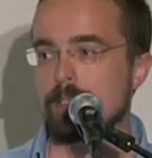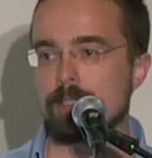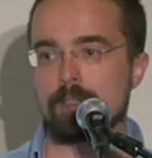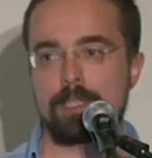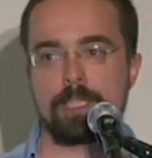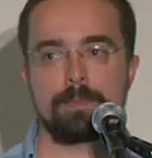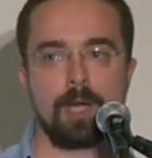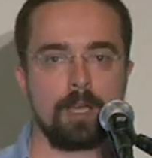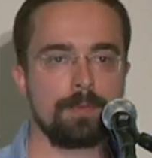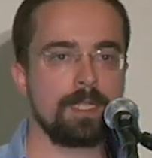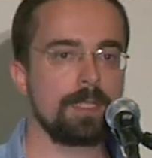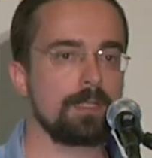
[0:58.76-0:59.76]
So these
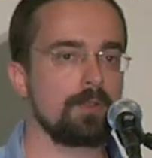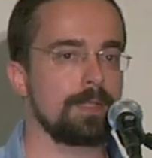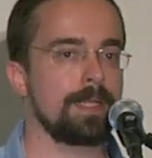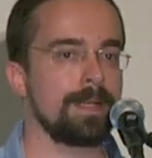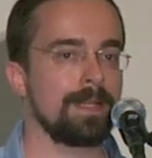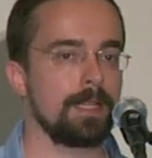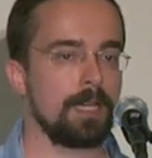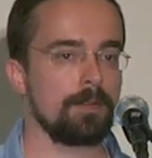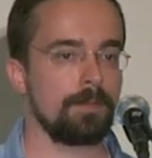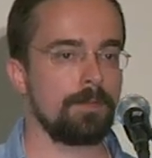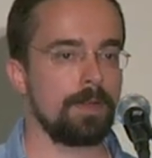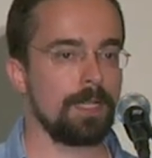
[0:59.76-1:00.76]
biopsies contain a lot
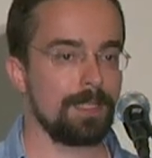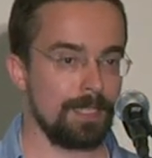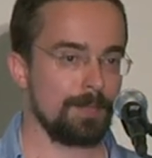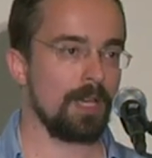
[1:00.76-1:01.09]
of, uh, these